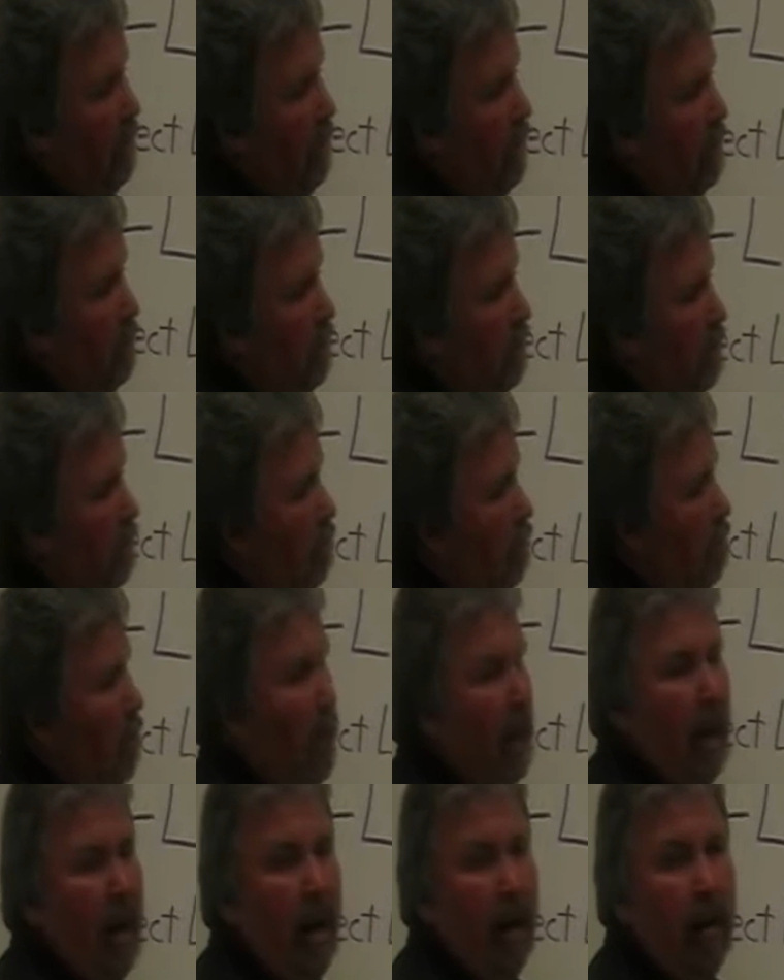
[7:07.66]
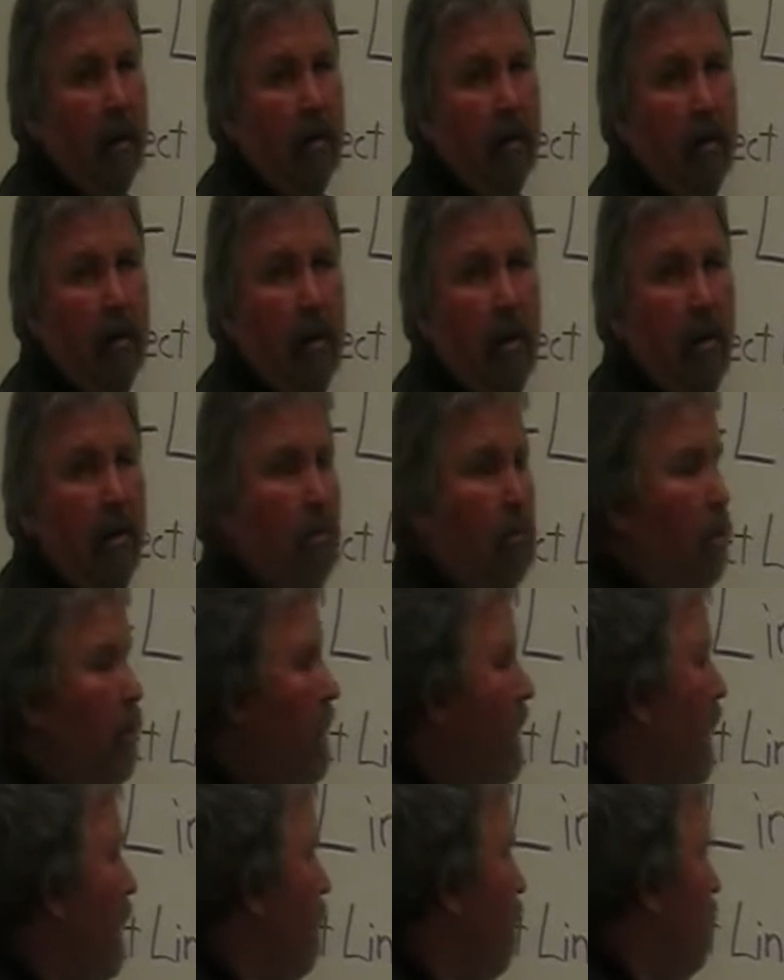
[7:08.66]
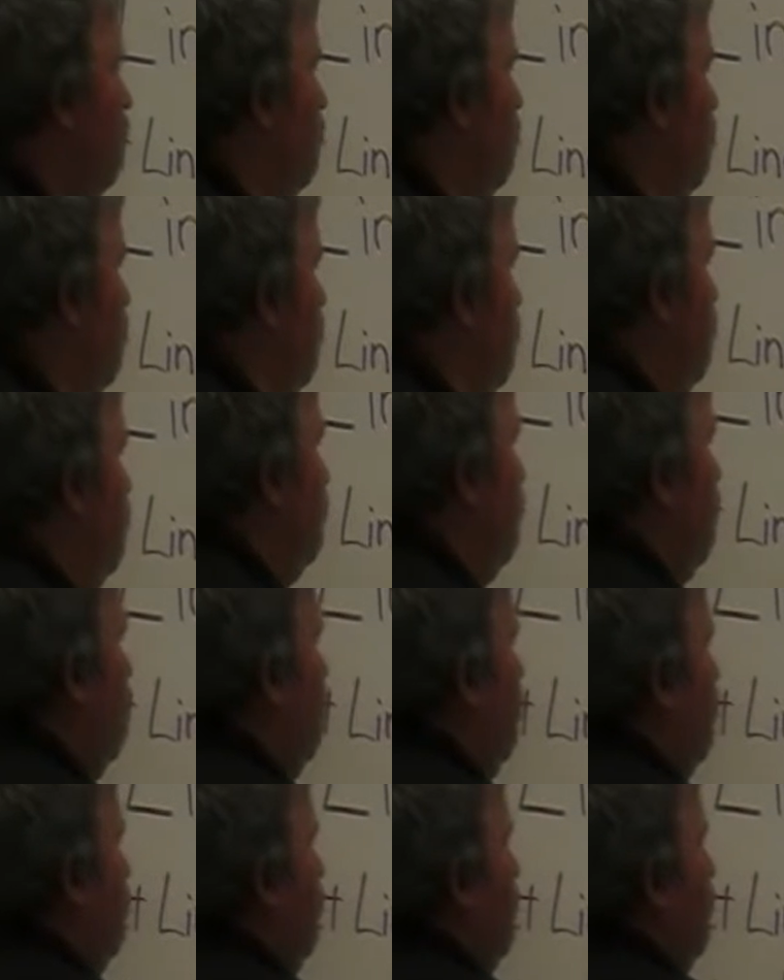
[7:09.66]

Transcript: a square when I look through there.